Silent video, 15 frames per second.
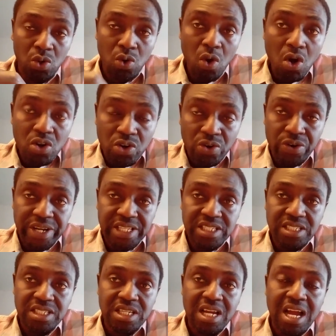
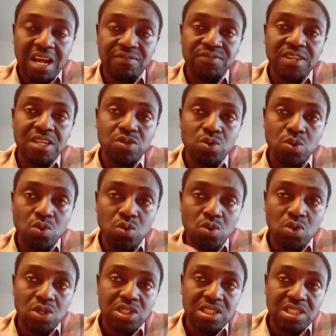concrete after you
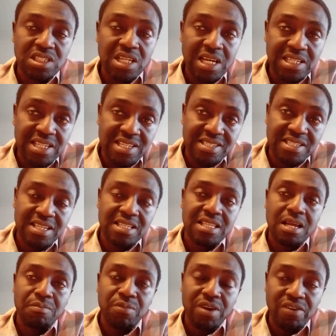done the
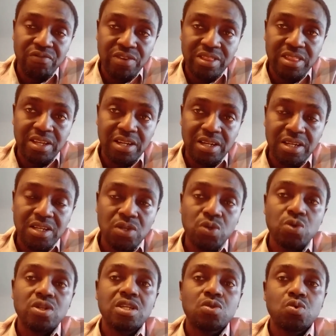setup, everything,
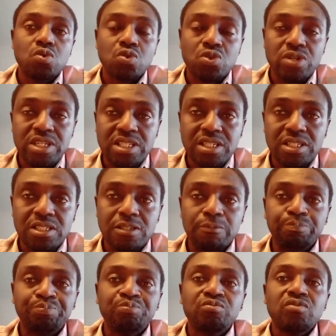you need to treat it.
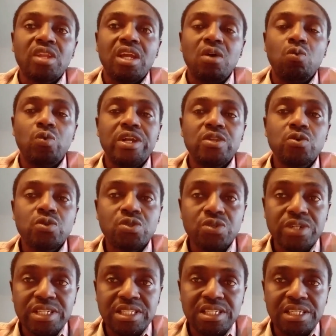And when you
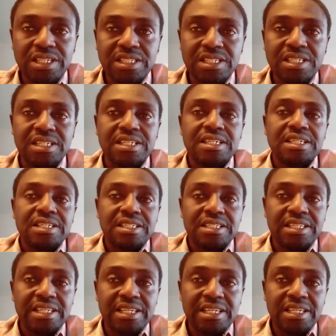treat it,
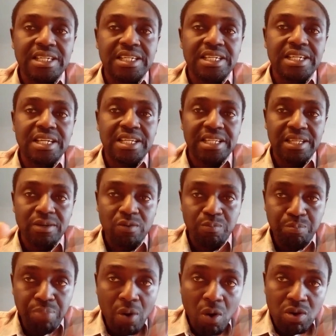the
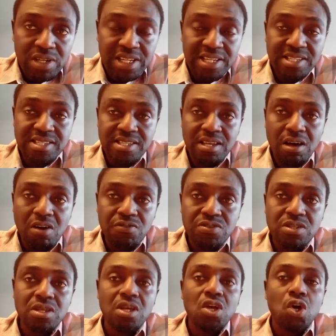pond
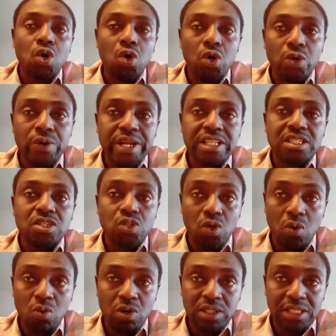itself correct
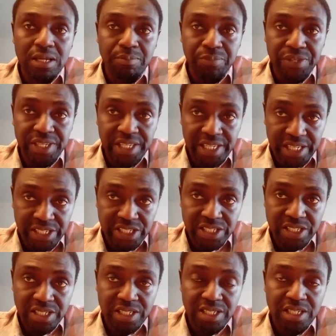your water
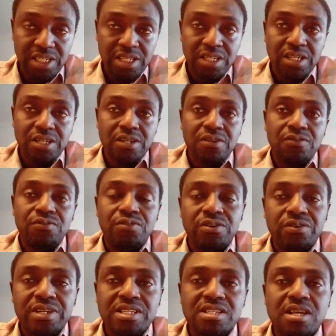pH.
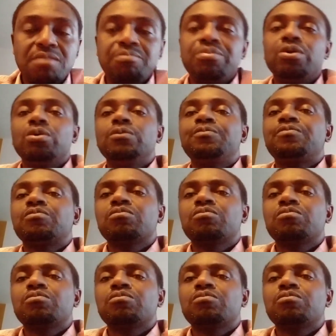For example,